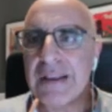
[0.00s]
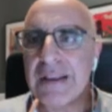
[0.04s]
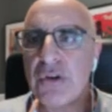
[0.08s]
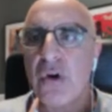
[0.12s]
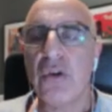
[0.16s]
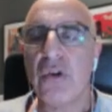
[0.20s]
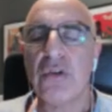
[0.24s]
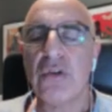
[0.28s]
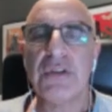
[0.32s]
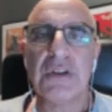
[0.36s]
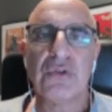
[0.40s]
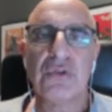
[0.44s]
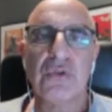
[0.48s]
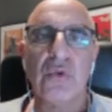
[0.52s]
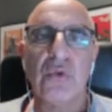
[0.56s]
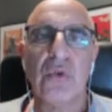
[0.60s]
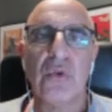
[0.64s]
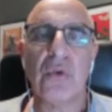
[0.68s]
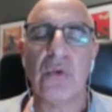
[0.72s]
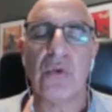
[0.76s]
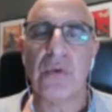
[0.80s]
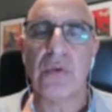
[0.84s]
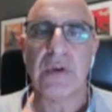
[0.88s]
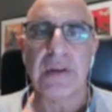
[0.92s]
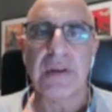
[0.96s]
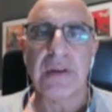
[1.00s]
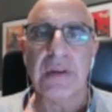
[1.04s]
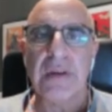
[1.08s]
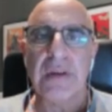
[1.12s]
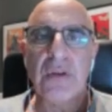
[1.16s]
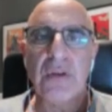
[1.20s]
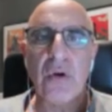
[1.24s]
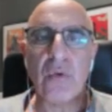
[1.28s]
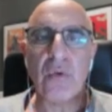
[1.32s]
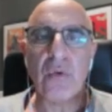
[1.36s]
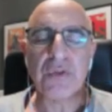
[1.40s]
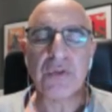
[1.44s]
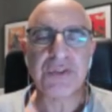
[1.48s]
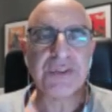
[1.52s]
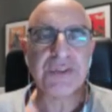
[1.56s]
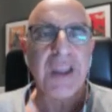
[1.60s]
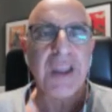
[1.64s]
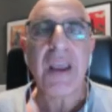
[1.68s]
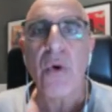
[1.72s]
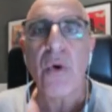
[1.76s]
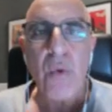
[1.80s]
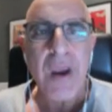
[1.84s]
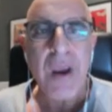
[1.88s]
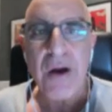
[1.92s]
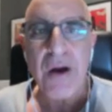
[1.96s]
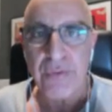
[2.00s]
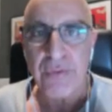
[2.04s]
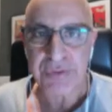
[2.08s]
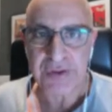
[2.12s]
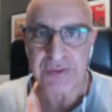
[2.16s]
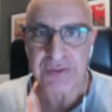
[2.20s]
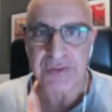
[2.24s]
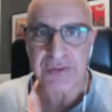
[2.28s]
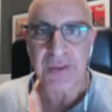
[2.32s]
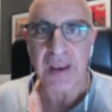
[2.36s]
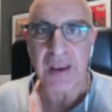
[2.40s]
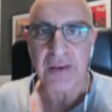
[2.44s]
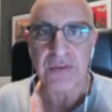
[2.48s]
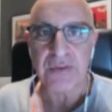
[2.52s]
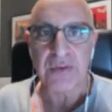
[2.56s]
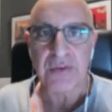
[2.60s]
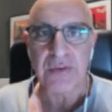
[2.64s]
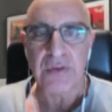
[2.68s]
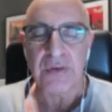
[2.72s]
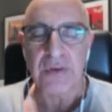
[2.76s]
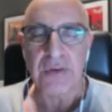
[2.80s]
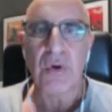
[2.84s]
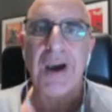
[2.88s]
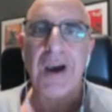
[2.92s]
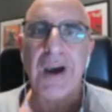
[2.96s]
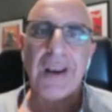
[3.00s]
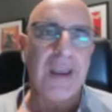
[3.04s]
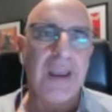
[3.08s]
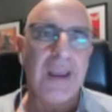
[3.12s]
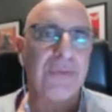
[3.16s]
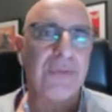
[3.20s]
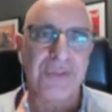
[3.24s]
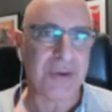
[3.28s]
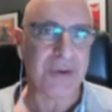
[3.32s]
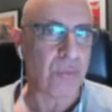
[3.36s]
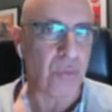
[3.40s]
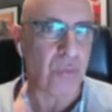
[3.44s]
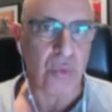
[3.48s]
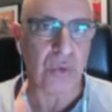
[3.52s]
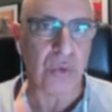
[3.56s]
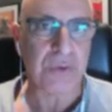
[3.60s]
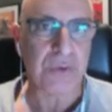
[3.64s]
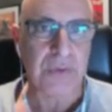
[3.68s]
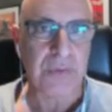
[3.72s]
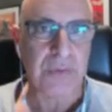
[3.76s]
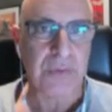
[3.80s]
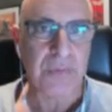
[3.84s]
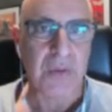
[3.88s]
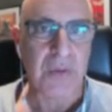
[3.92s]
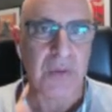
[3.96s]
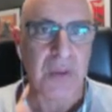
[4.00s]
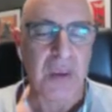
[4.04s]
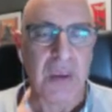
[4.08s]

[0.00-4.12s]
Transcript: In order to, you know, stay away of these days, you got to have some rules.